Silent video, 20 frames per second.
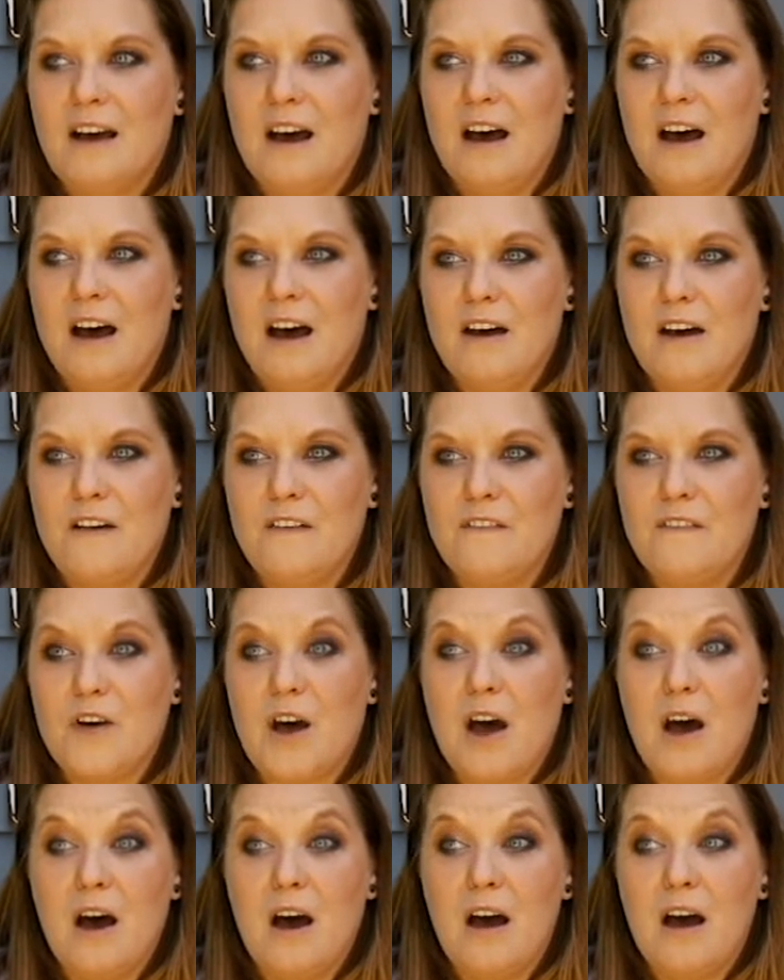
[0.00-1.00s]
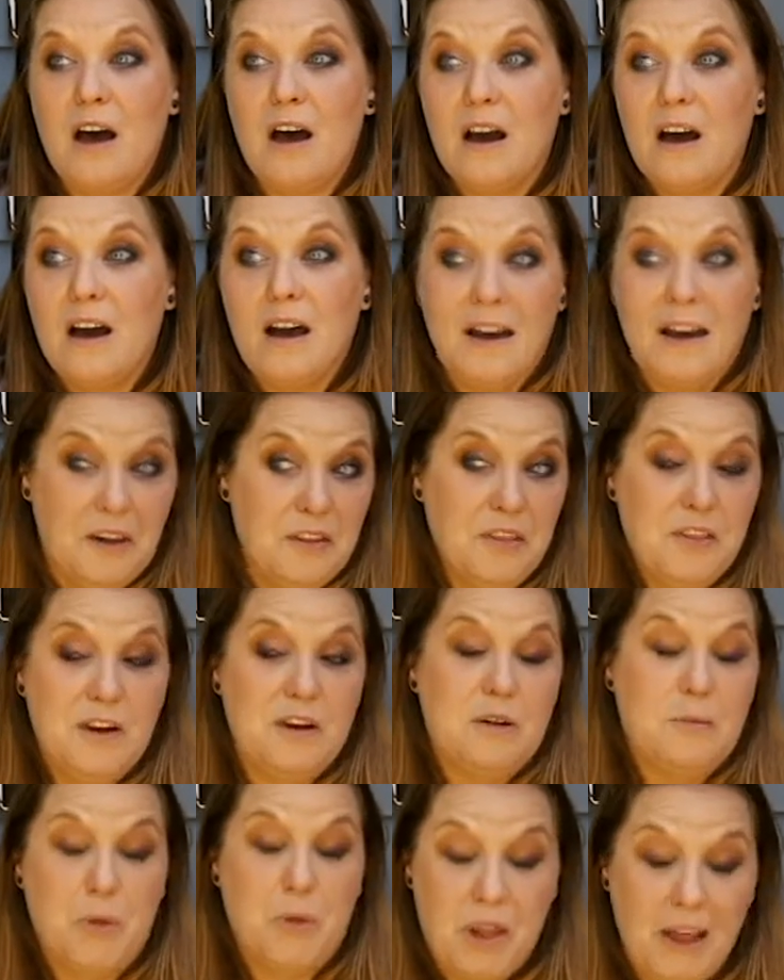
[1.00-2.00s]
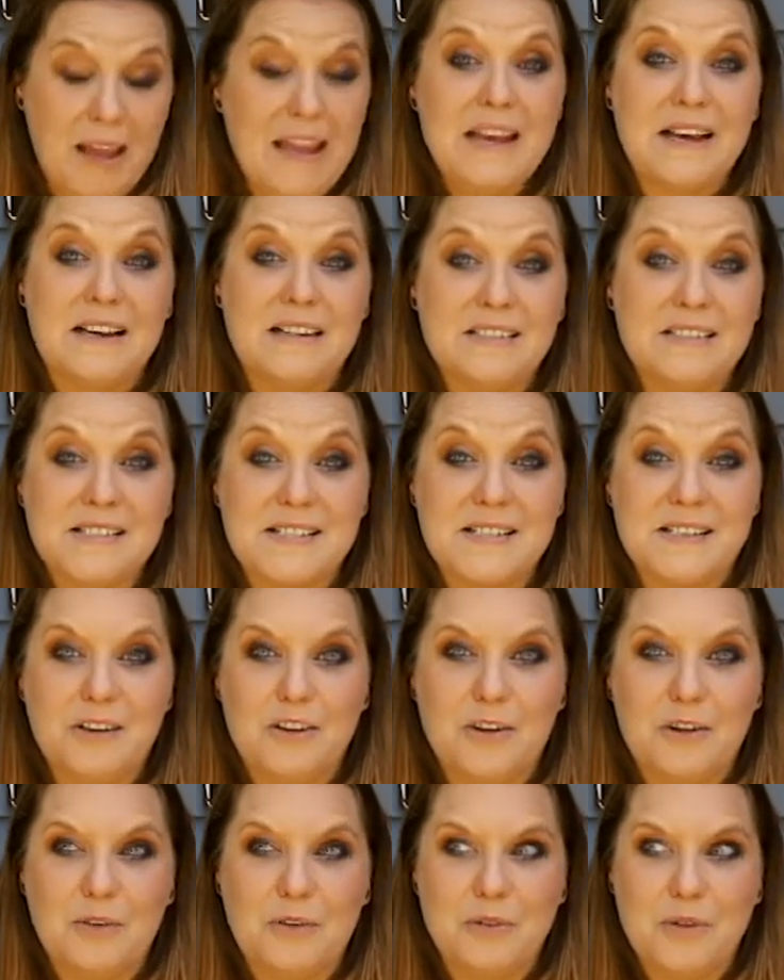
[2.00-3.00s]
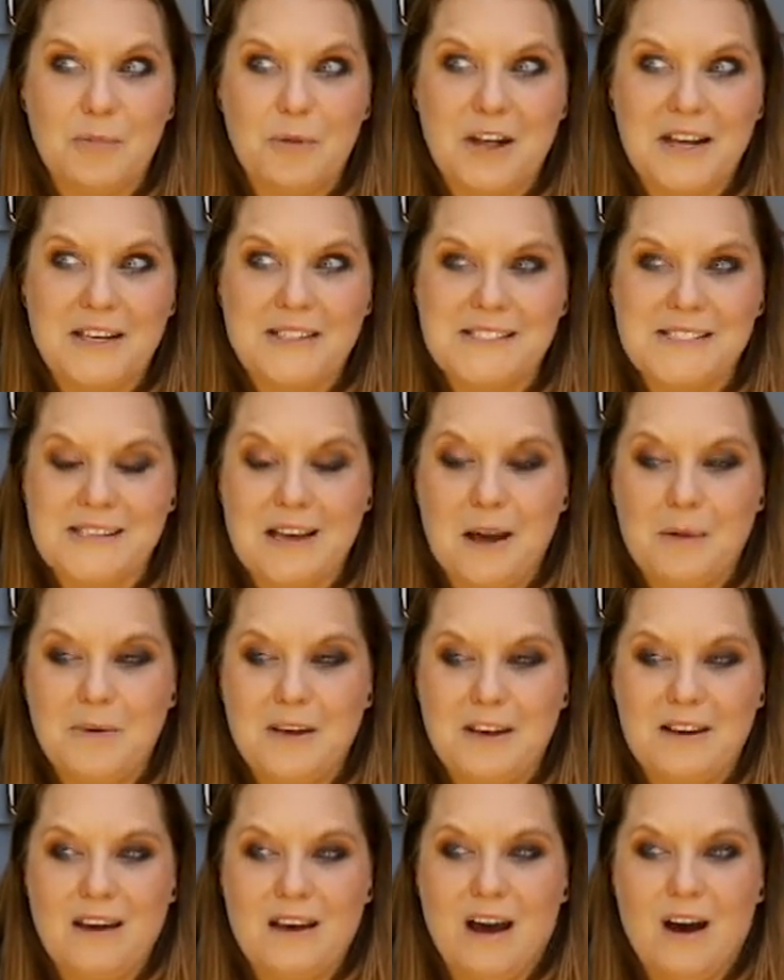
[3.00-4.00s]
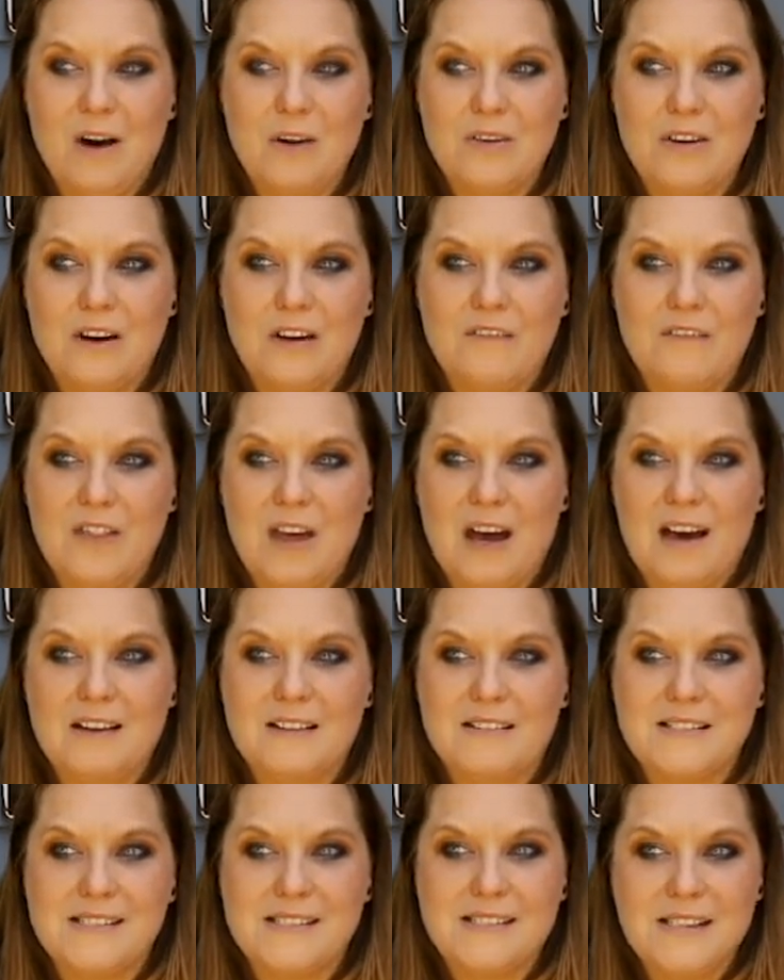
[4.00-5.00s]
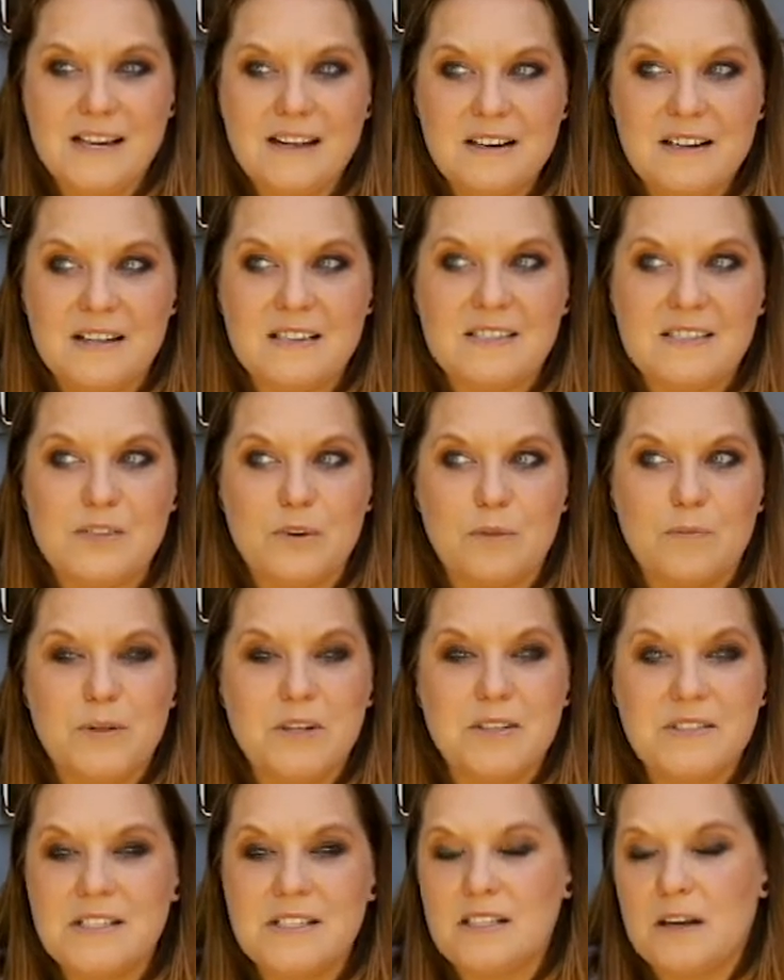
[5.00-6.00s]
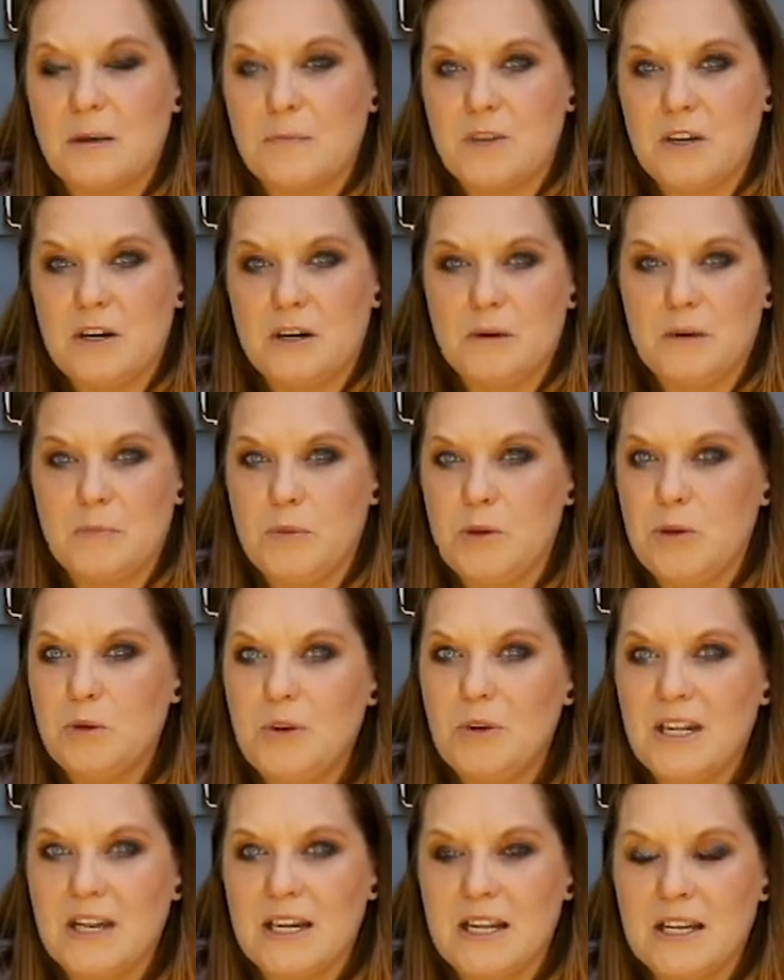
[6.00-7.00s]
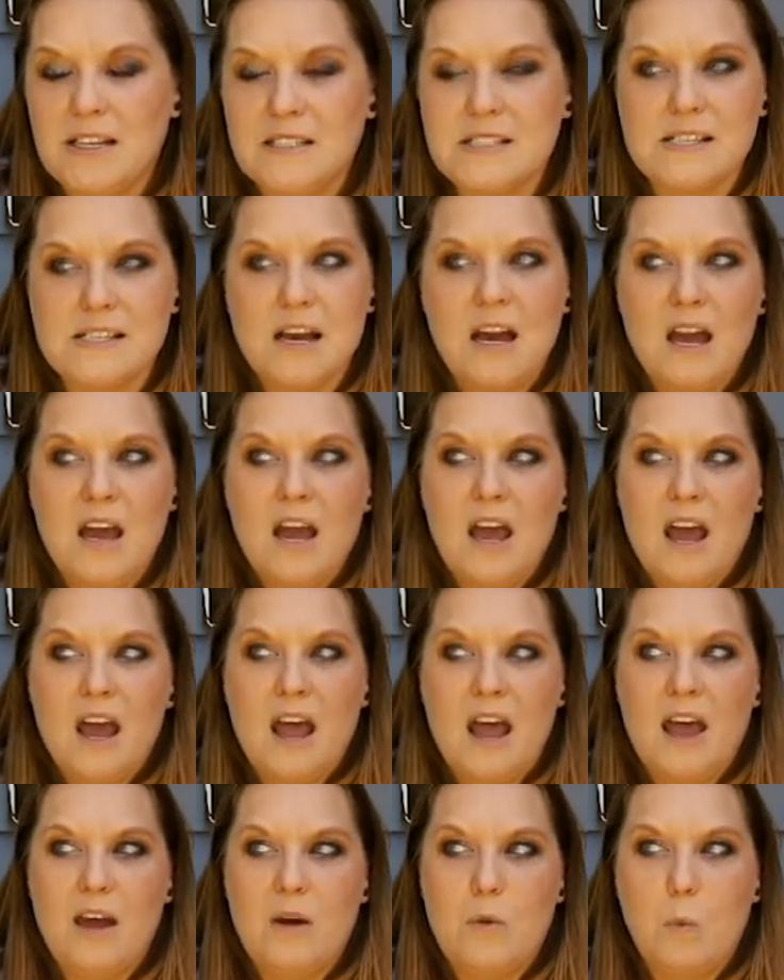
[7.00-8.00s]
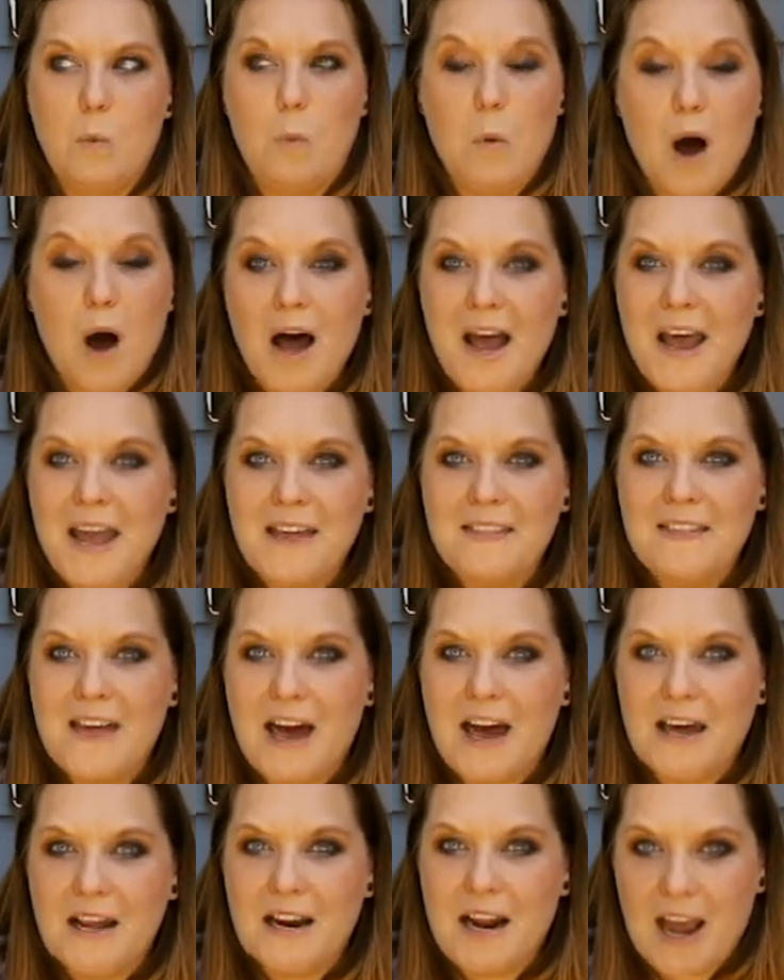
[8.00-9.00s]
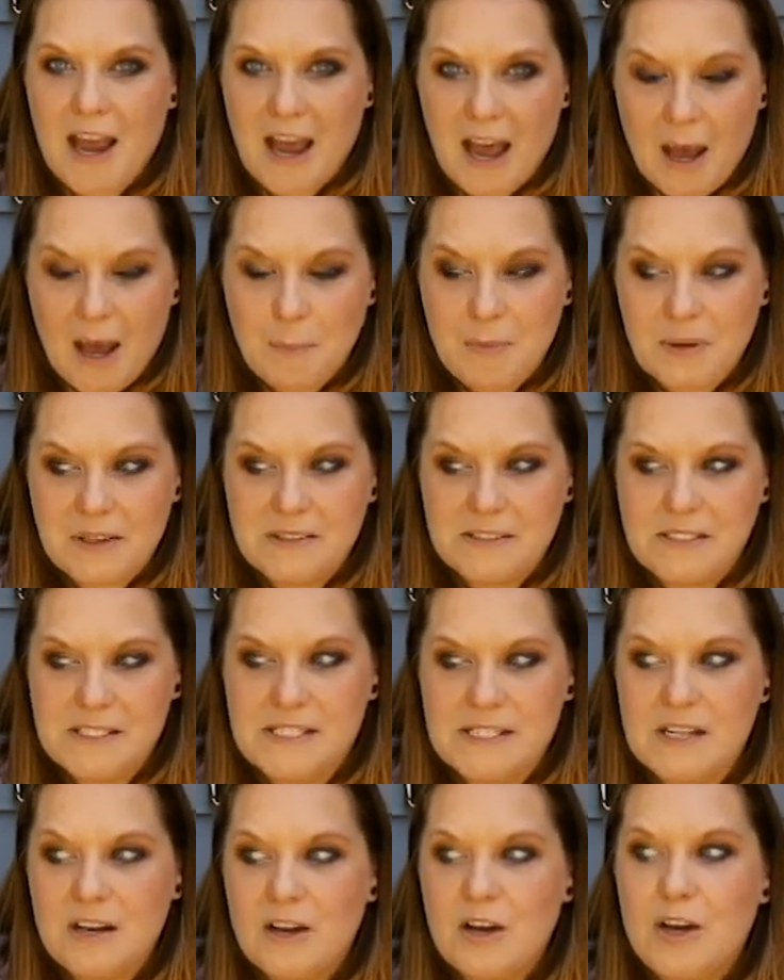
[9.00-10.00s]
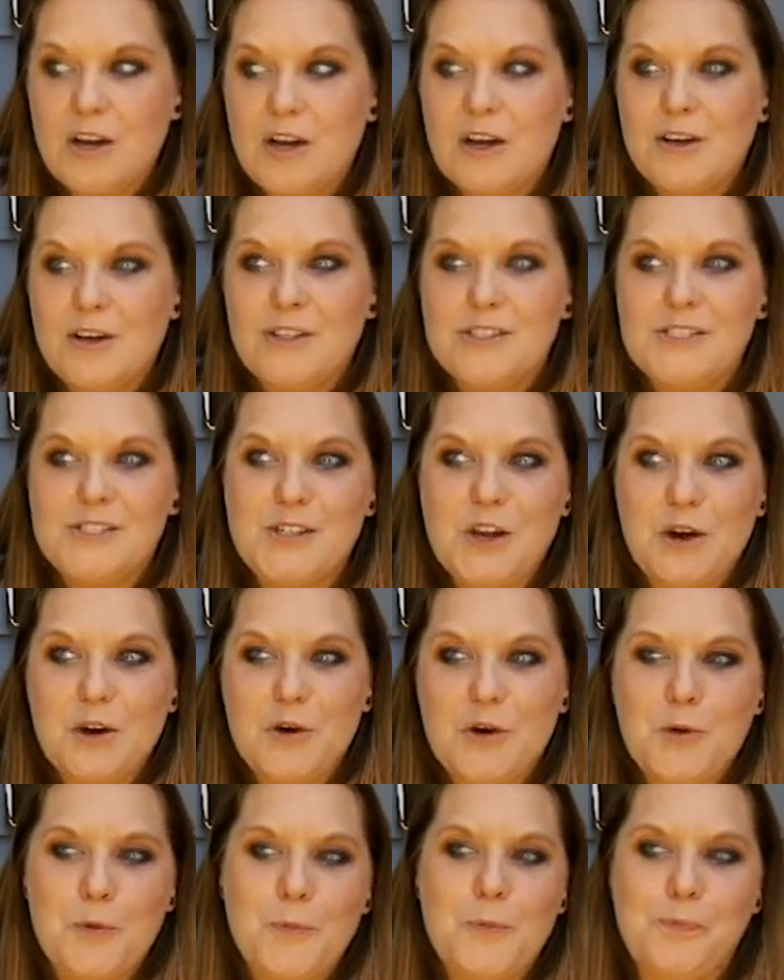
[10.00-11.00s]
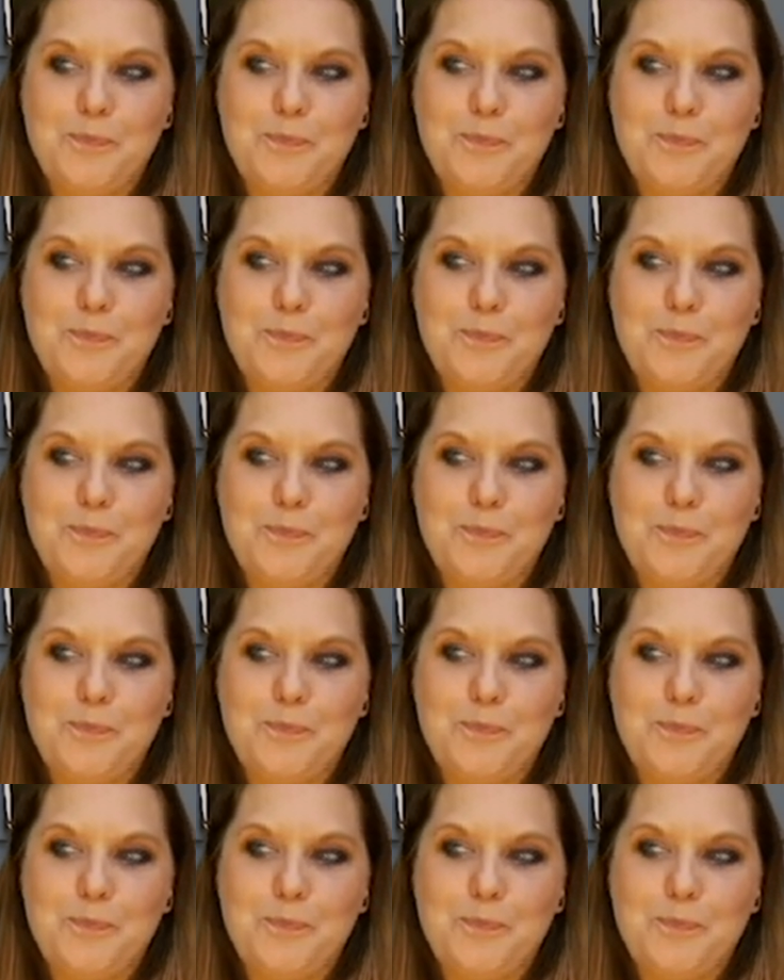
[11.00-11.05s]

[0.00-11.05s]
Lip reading: of healthier plants, you know, the plants coming out of that sickness or building up their immunities, and why that happens. So